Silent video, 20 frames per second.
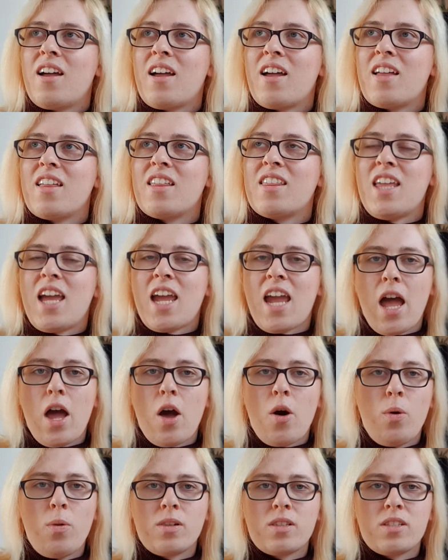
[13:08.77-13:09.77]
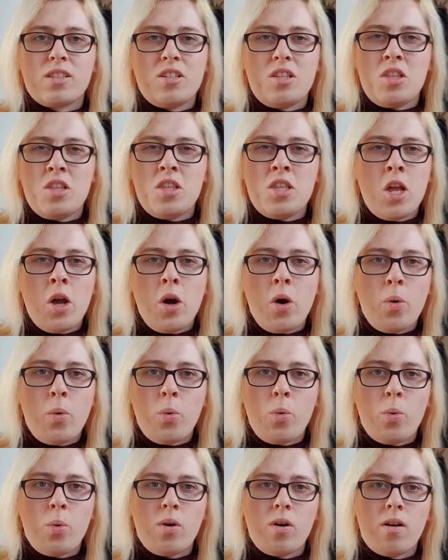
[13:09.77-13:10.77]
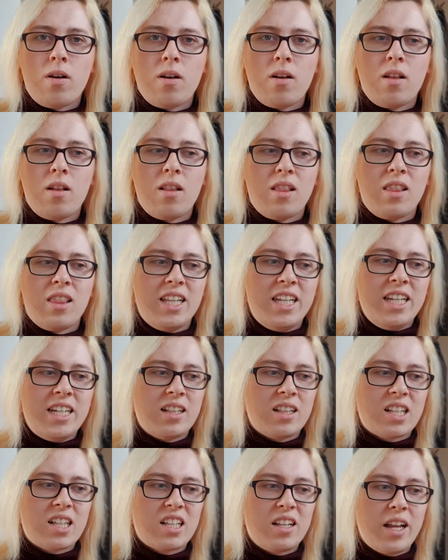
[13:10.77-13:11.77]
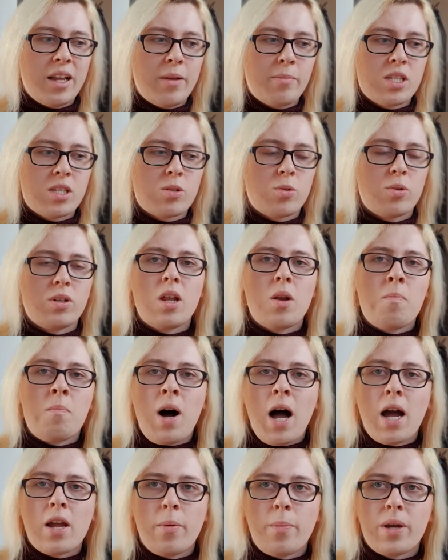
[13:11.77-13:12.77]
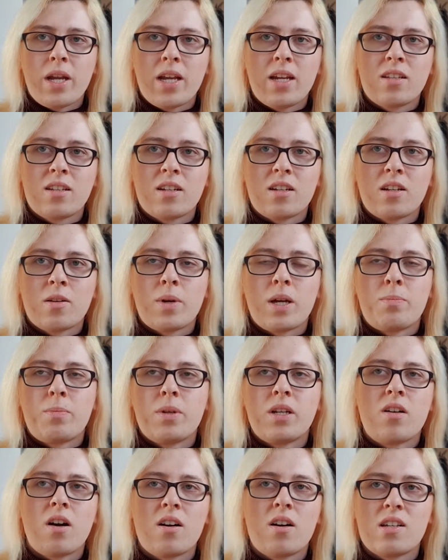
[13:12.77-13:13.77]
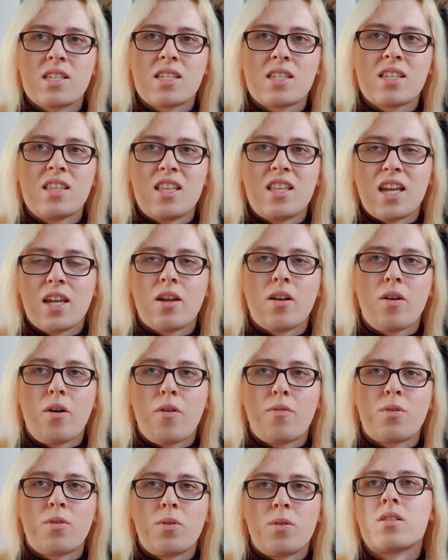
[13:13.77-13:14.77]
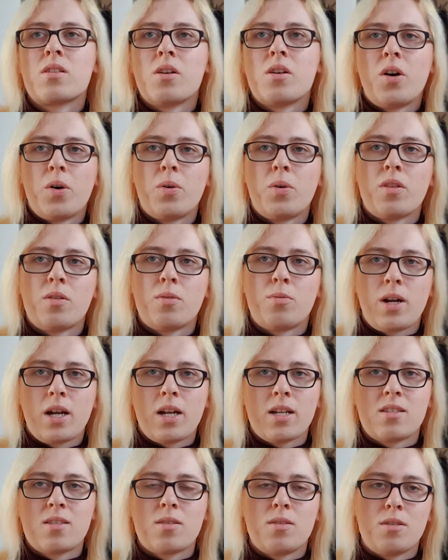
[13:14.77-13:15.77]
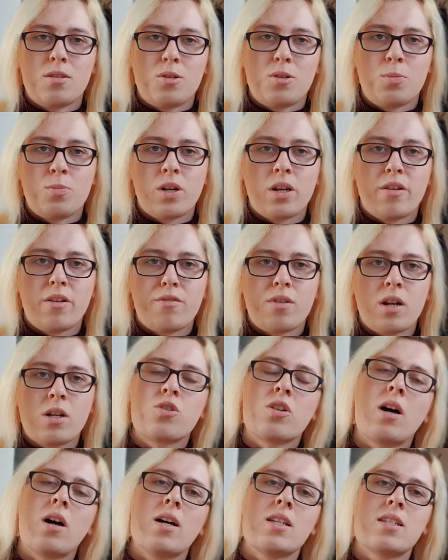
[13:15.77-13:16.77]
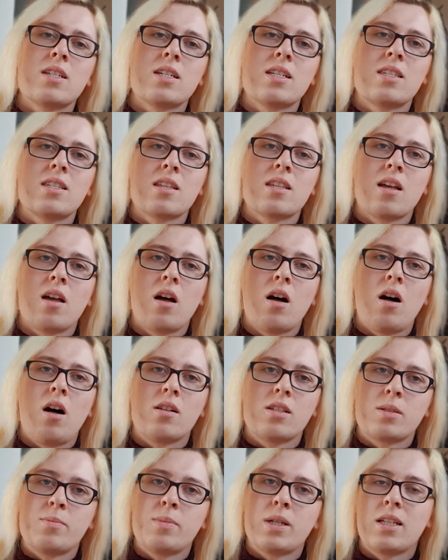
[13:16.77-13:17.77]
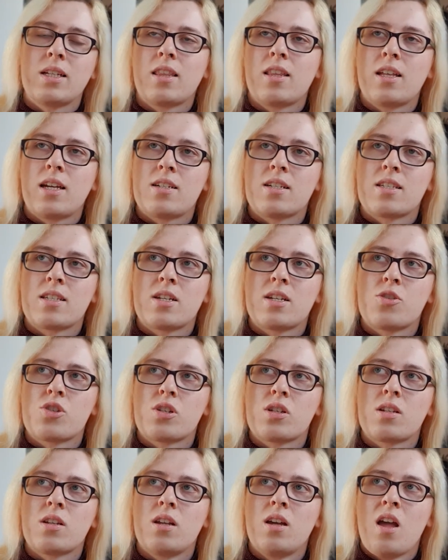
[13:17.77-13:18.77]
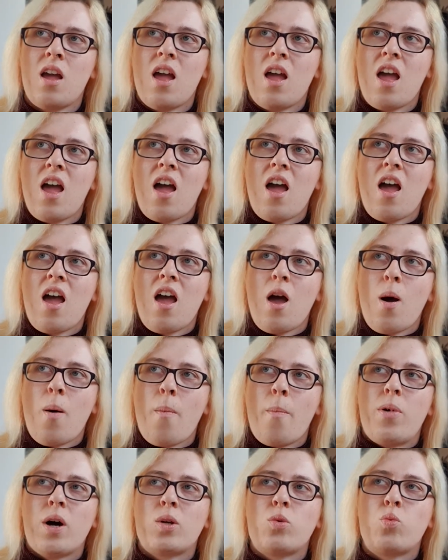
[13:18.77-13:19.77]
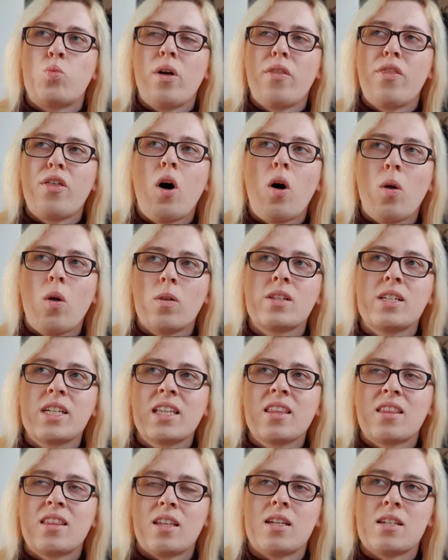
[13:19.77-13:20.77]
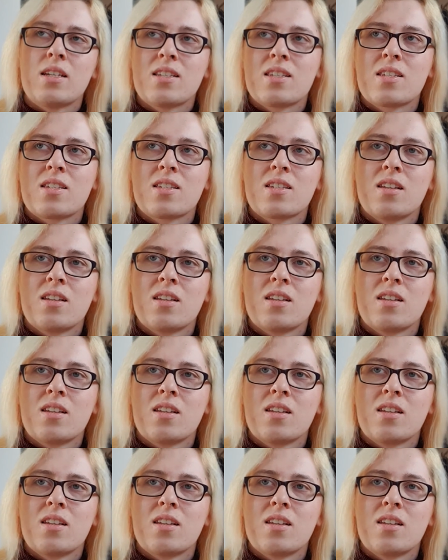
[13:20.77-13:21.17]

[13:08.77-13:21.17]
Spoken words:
They hold no legal claims to it, in my opinion, but because they, of course, own the rights to the Tomb Raider franchise, it's ultimately their decision. But withholding this